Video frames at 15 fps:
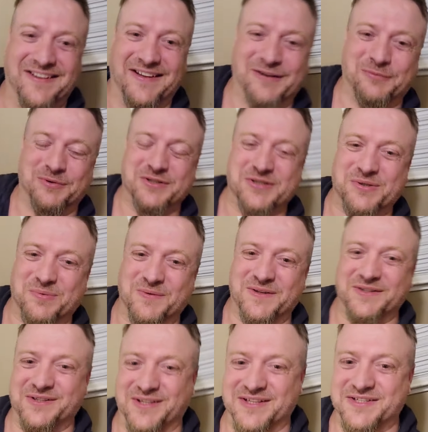And like we just
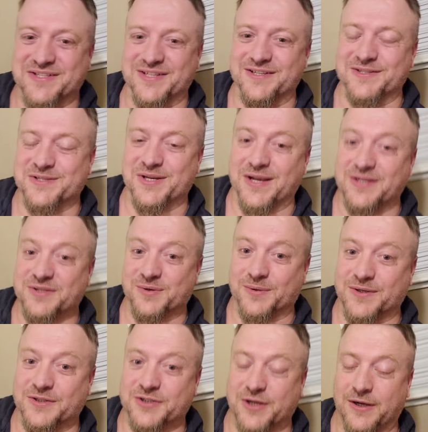wanted to like sit inside so I
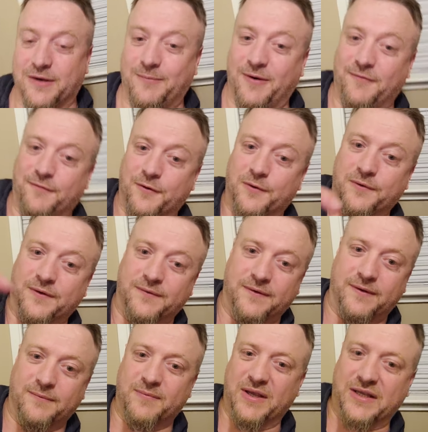could check out my phone
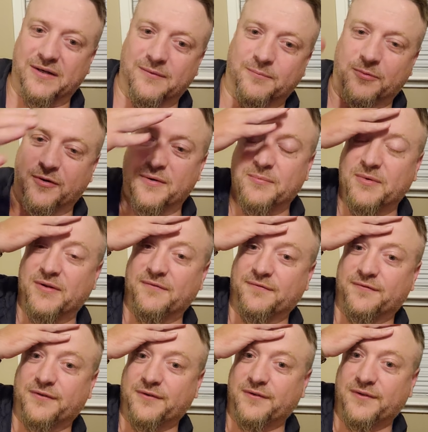and make an appointment
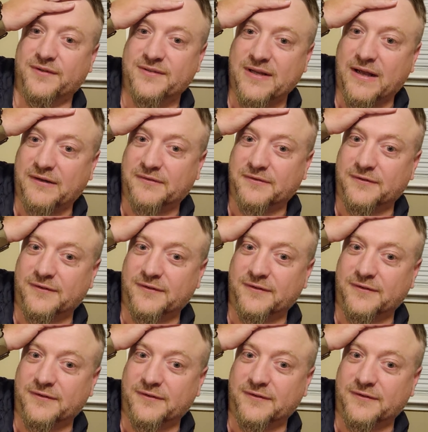for the doctor.